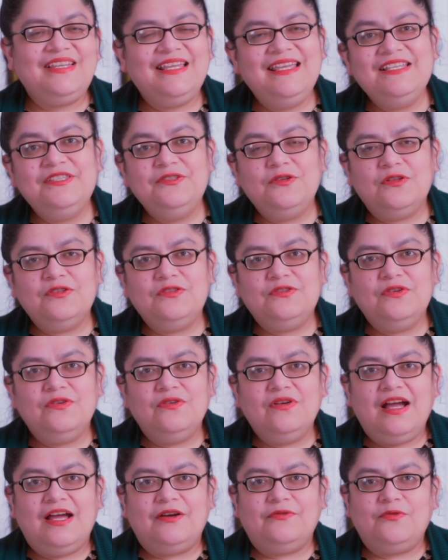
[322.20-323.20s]
it's
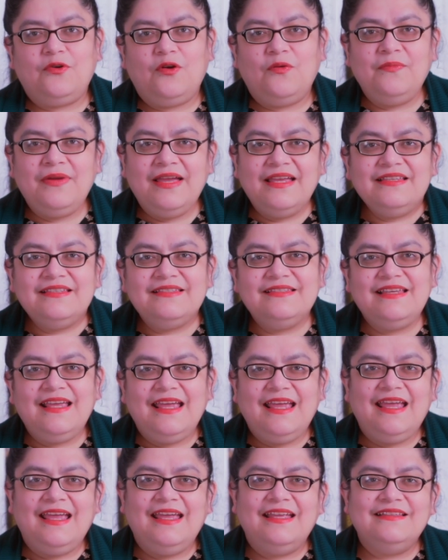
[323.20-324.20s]
also a romance,
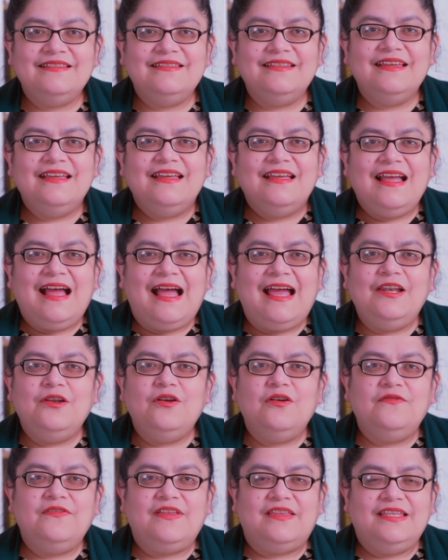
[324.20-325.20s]
and I
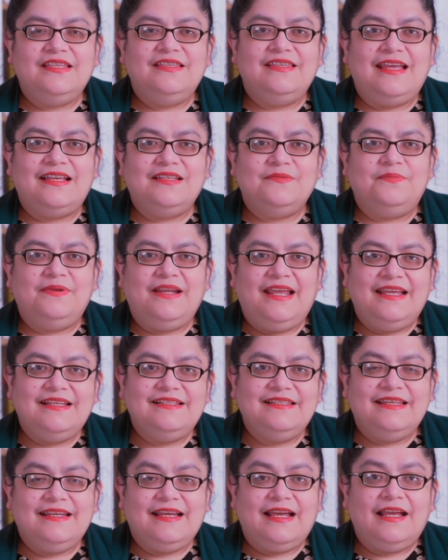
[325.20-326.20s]
love that it takes
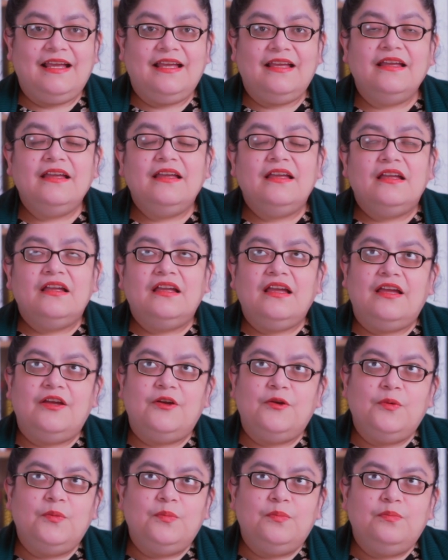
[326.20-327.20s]
place in a
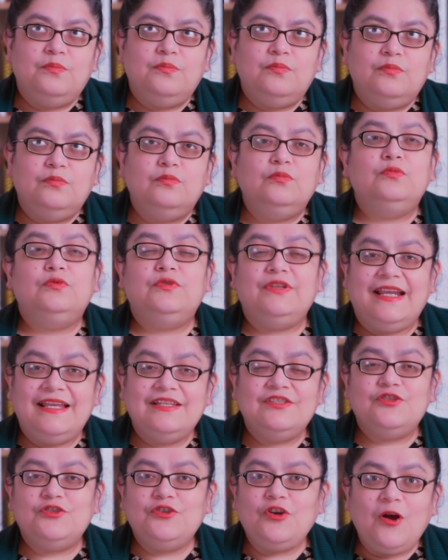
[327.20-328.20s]

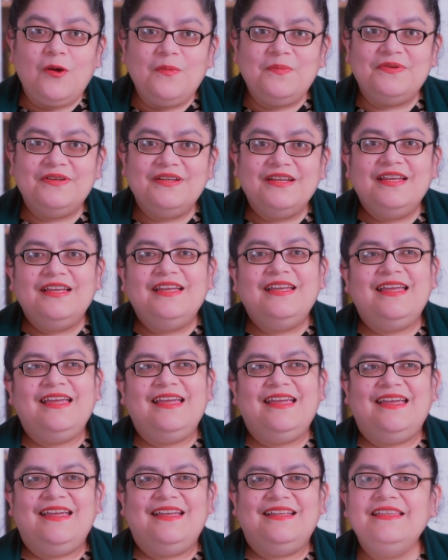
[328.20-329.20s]
dress shop,
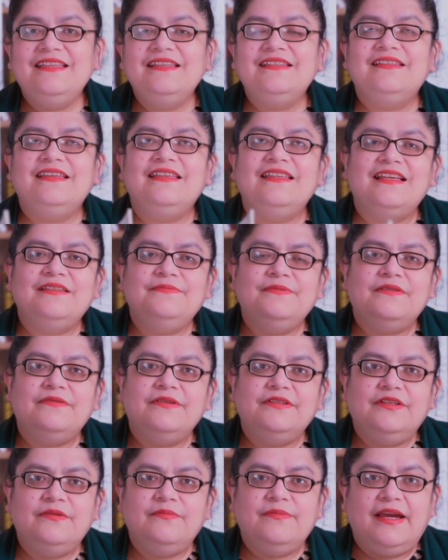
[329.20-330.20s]
and it has been
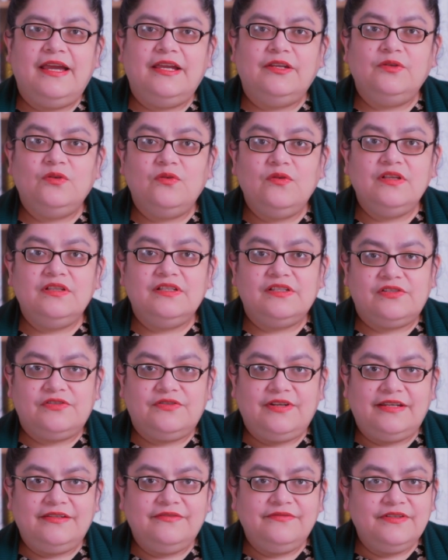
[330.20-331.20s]
written by Noel
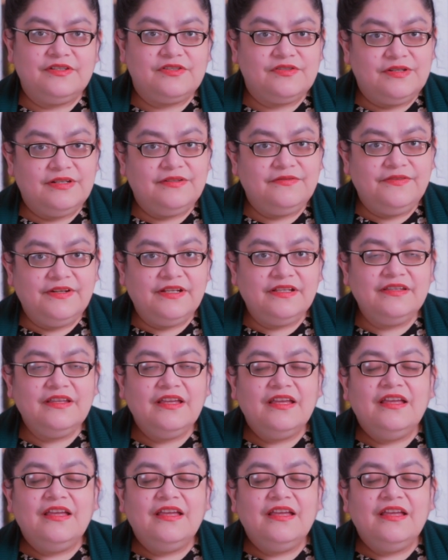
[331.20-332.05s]
Streatfeild.